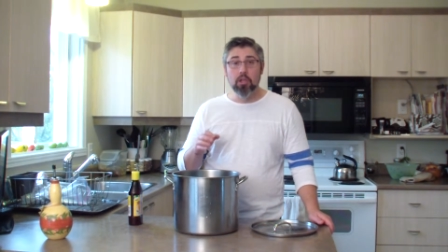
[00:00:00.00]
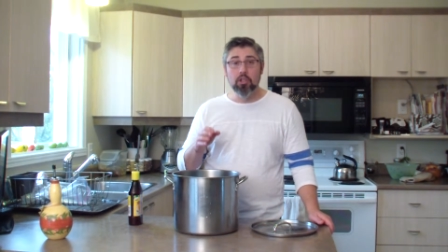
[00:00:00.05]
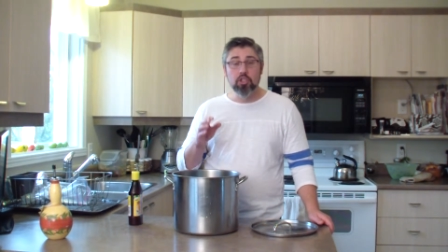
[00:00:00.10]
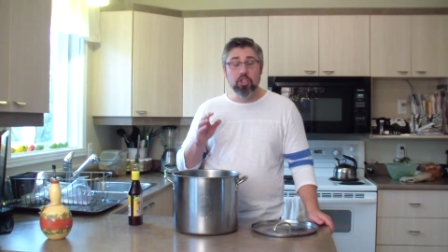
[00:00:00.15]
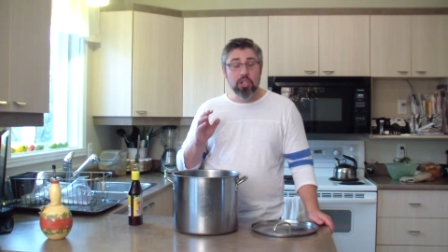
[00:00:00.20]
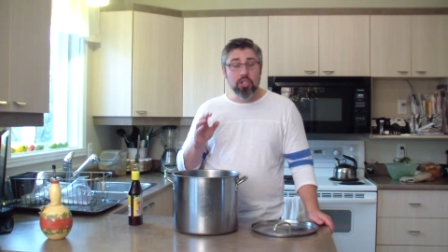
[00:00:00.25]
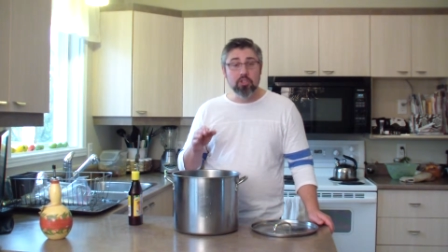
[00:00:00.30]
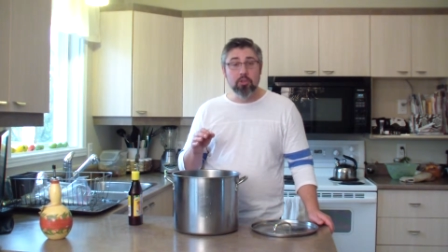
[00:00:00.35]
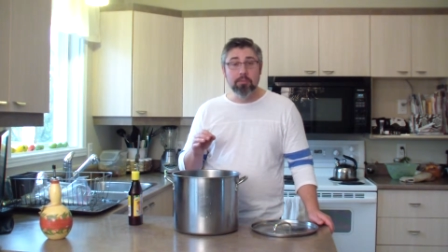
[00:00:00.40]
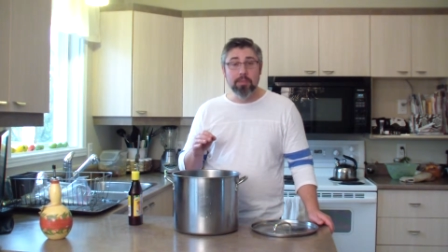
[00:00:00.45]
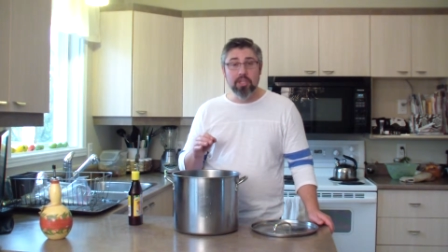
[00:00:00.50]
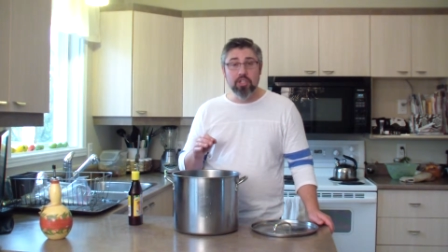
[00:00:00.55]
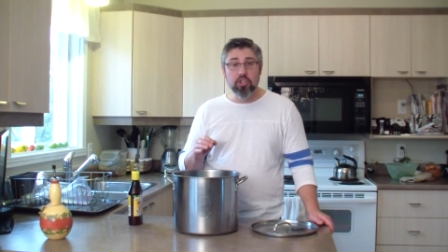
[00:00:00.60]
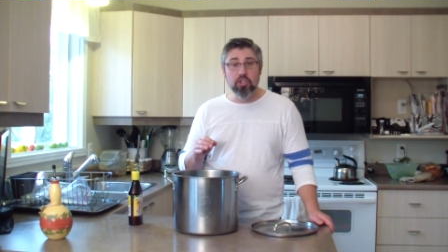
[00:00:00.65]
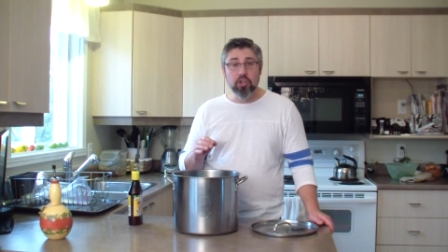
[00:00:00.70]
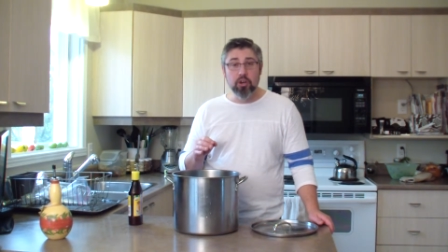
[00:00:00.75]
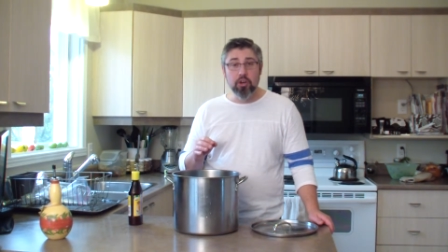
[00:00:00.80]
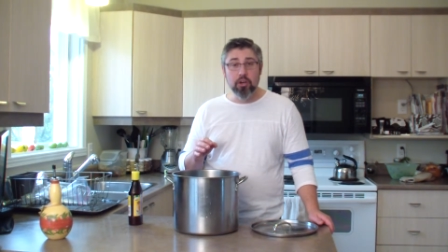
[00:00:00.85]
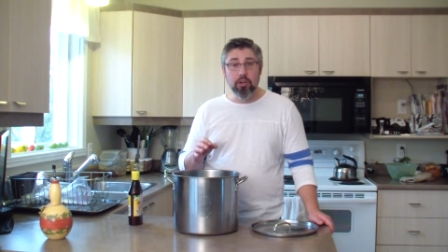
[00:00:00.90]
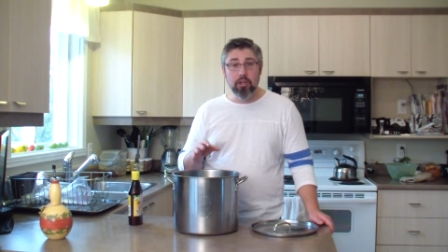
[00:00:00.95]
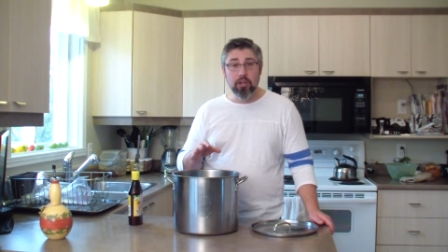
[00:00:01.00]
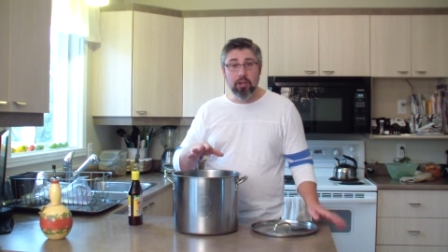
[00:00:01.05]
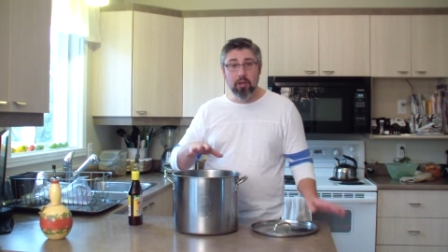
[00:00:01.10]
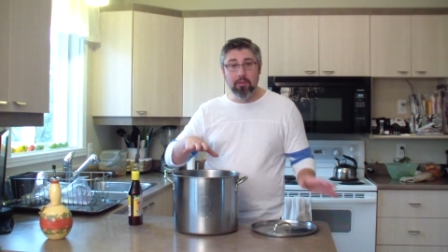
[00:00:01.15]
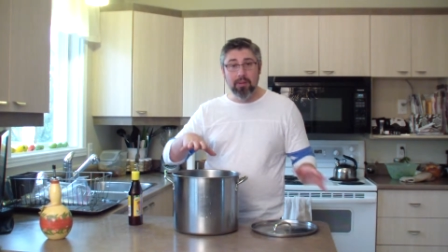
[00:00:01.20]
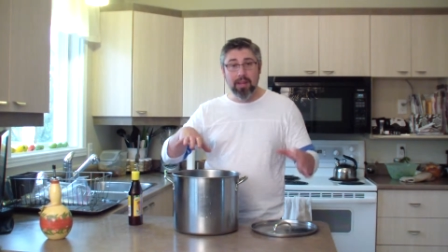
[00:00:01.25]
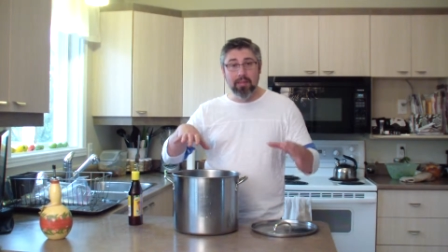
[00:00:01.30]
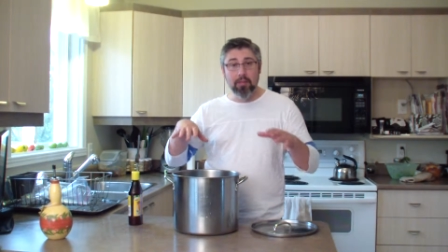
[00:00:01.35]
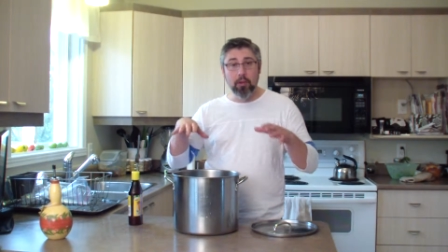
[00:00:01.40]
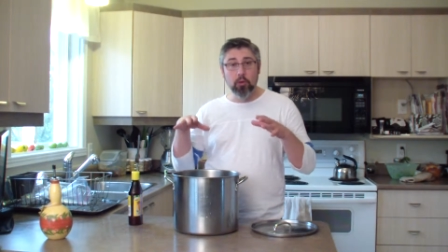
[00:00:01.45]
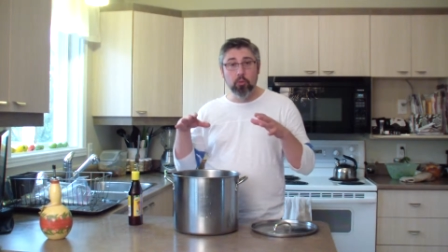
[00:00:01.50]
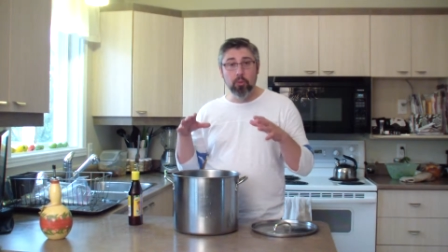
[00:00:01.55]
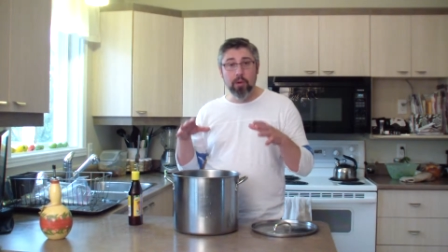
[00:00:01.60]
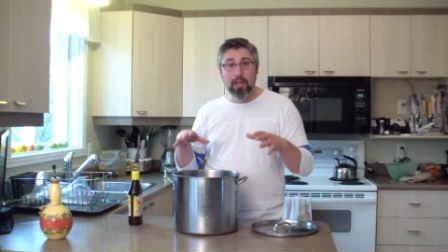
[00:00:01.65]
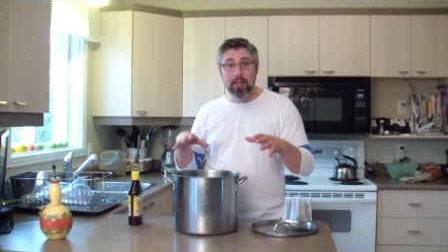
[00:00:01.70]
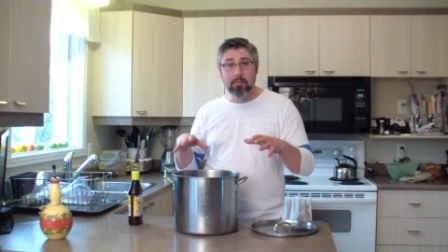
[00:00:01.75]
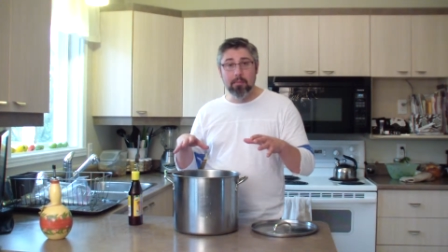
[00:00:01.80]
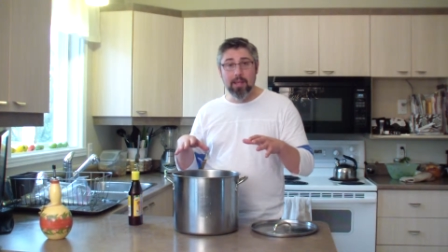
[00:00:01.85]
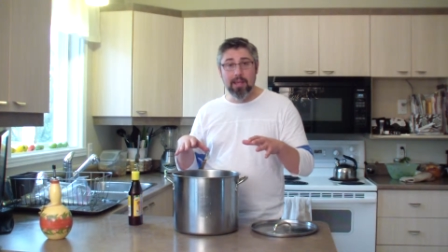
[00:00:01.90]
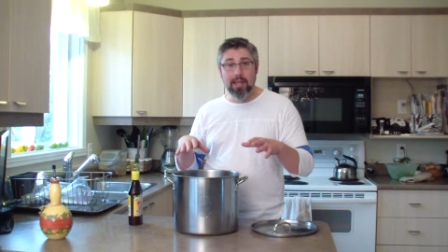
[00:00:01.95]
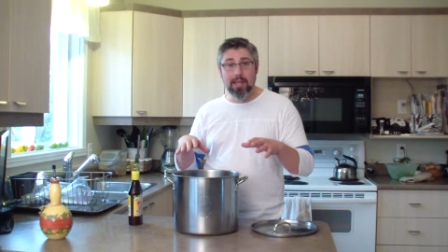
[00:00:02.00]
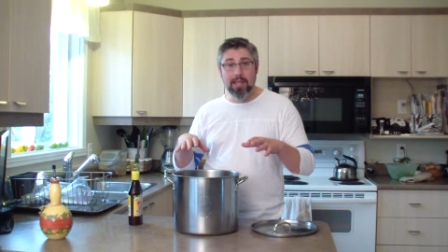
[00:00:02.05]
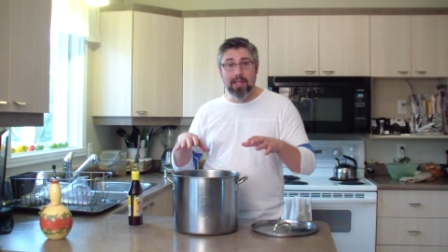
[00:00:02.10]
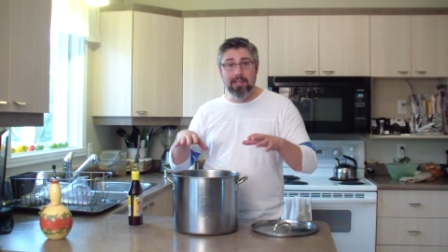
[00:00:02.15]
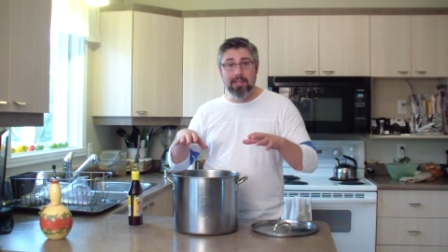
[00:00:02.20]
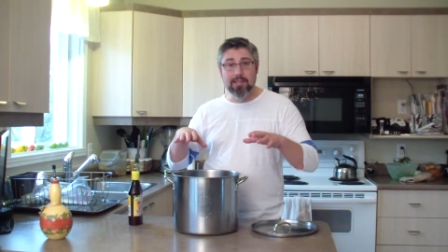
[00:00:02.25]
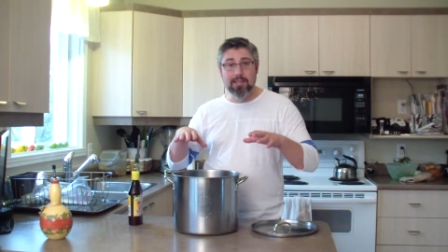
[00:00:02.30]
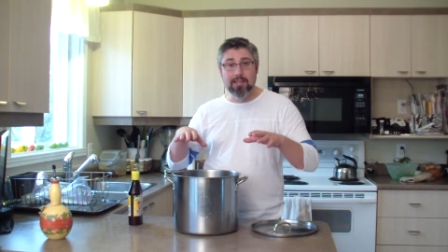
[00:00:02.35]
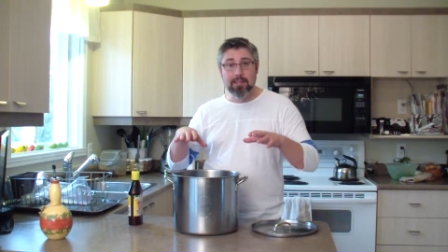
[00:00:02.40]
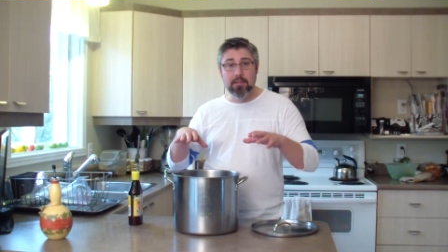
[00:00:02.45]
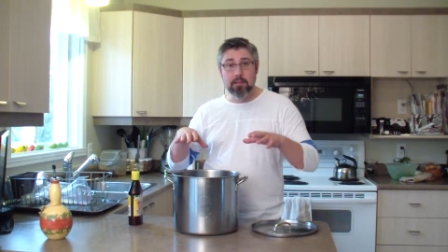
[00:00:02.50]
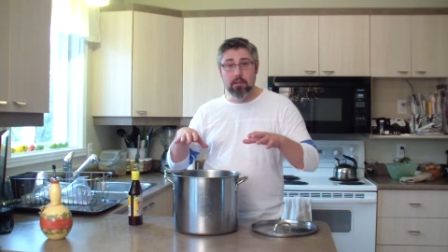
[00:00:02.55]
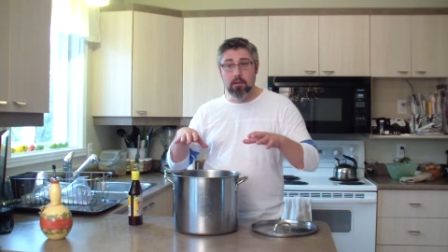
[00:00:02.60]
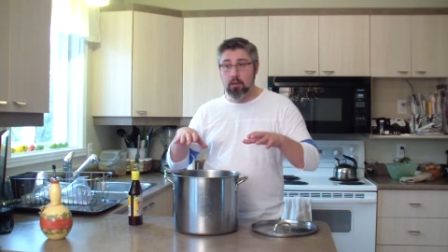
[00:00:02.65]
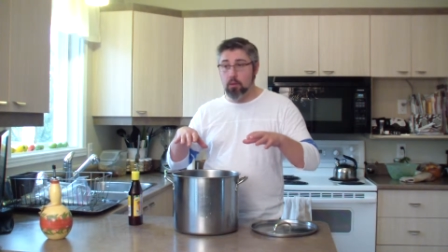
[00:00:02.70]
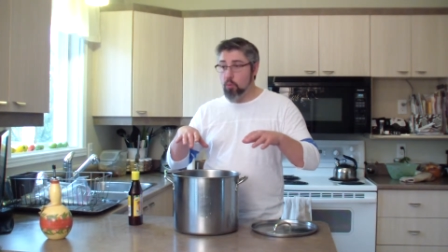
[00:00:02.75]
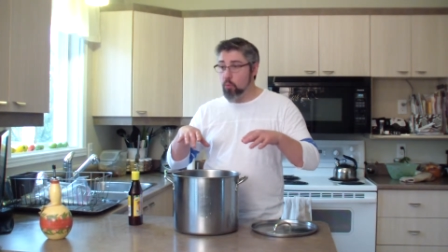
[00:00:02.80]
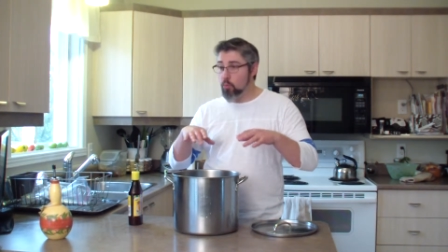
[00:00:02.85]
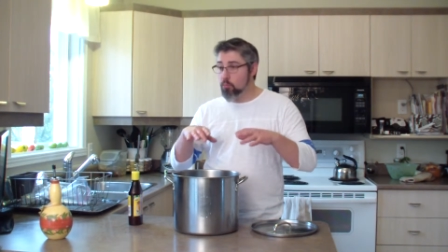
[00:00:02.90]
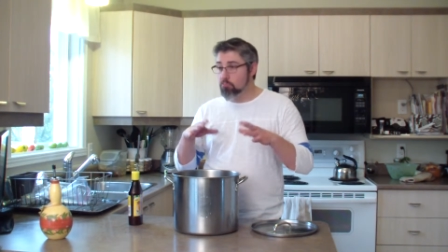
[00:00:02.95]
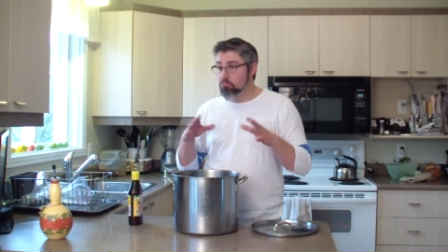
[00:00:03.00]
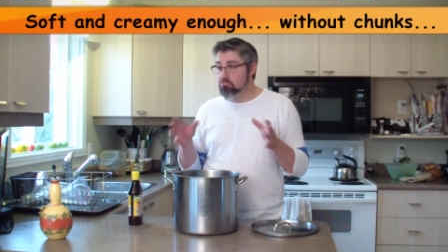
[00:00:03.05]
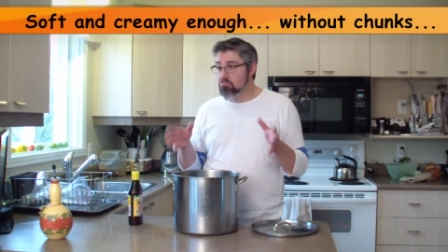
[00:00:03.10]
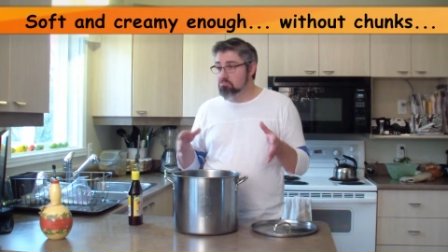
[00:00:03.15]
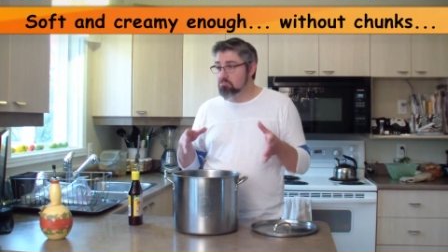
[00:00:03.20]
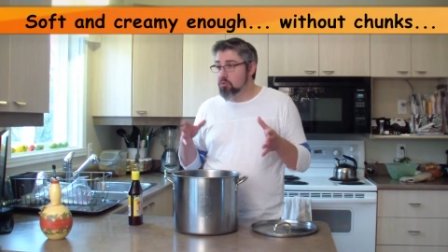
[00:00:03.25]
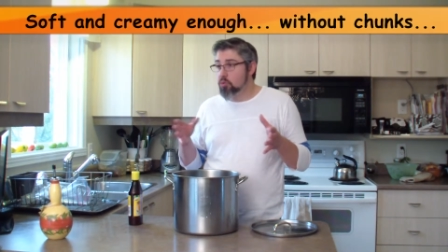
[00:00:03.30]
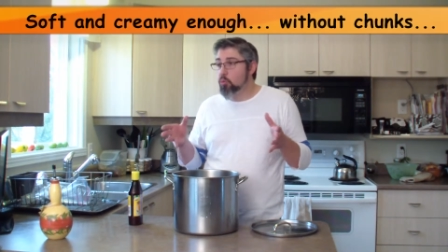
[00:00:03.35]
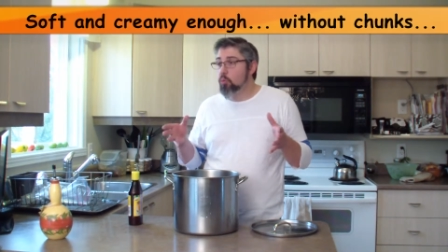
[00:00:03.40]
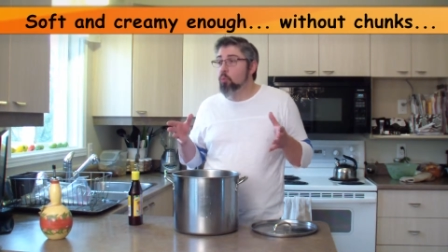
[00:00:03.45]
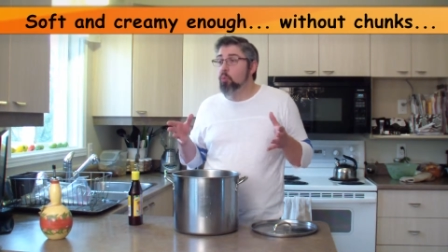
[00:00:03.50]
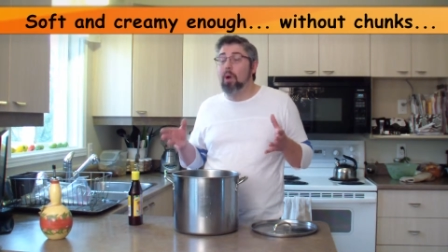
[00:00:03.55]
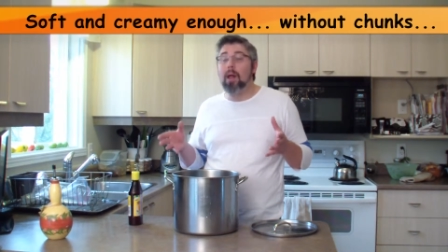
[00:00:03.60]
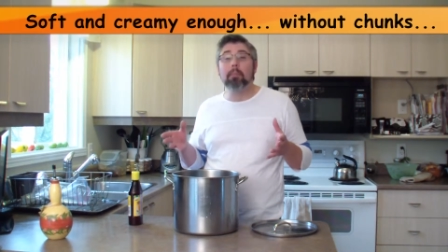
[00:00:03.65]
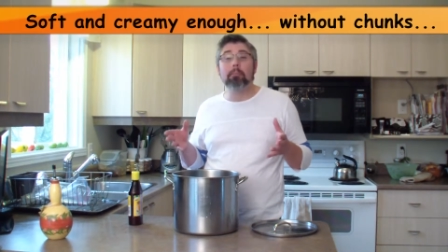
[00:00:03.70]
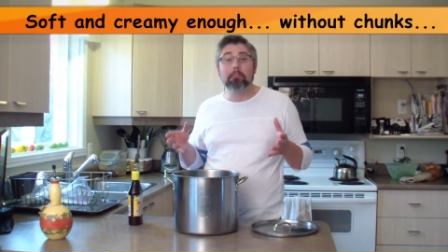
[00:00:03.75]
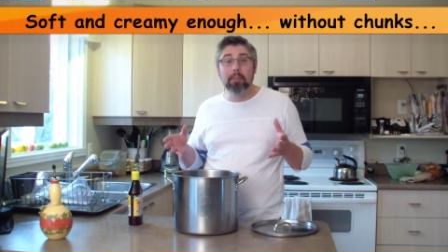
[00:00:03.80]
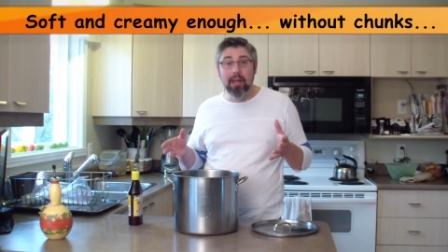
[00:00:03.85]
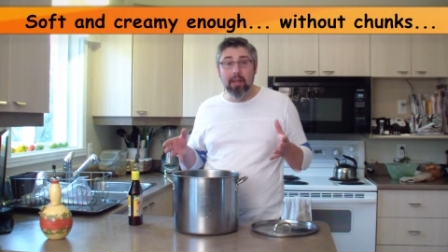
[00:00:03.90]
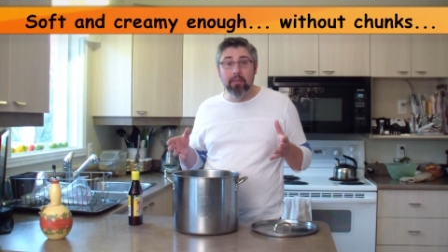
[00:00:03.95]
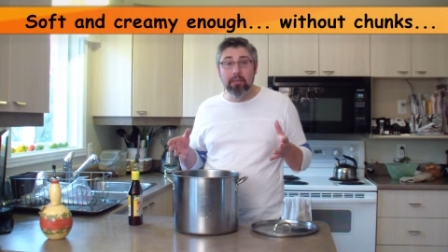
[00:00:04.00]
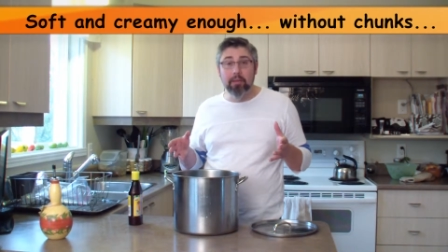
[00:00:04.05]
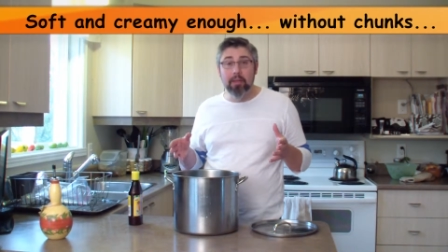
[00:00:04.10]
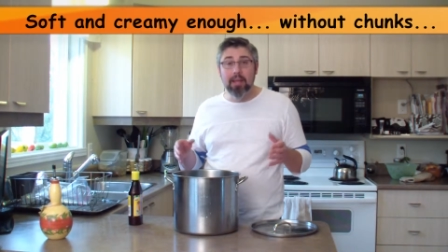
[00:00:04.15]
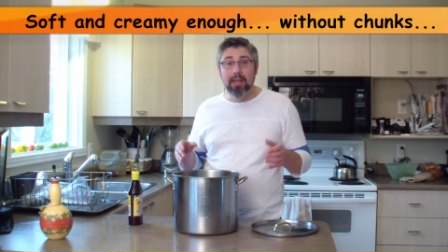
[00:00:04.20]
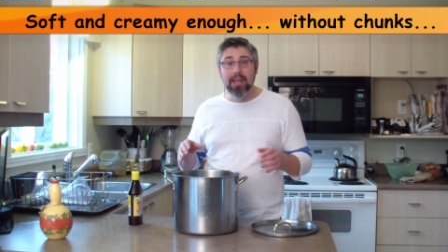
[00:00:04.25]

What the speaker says: just to be sure, you know, that the cream is well built.